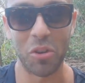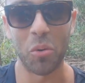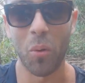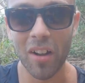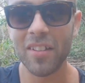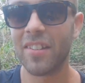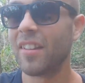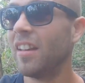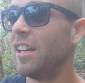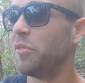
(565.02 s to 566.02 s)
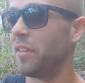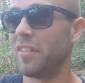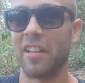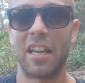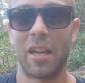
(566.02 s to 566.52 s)
don't know what.
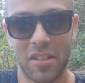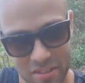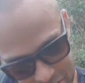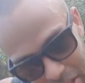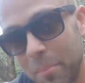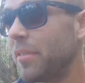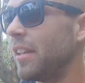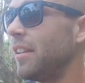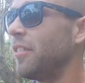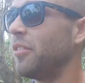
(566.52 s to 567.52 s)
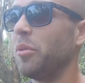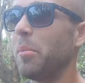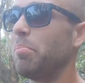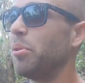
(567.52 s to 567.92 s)
Feels like I just jumped into the